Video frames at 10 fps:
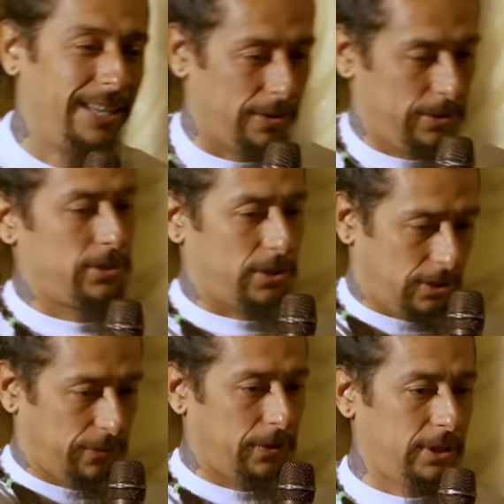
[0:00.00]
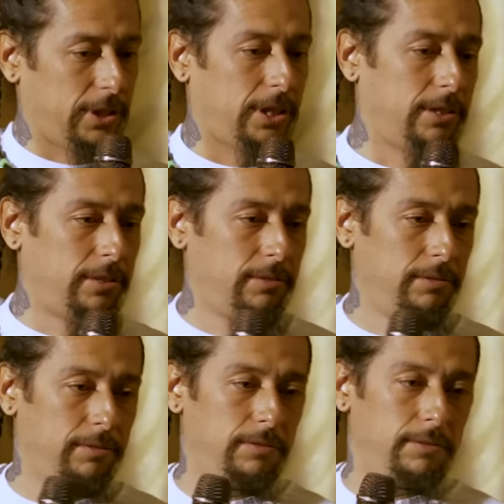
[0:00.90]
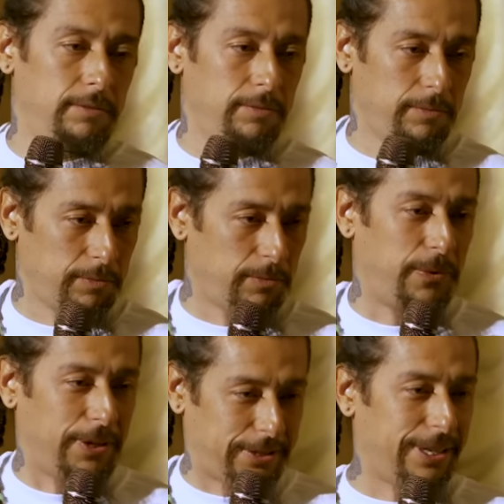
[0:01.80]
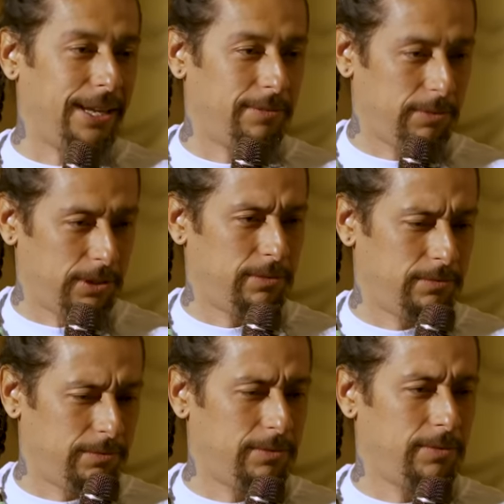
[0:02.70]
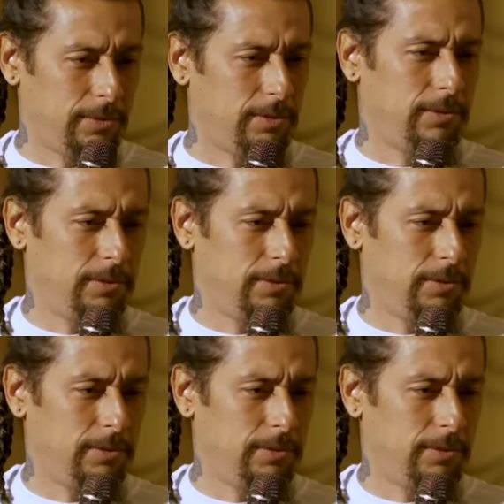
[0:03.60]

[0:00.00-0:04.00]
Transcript: How are you, sir? You feeling good? Fuck yeah. What do you... What?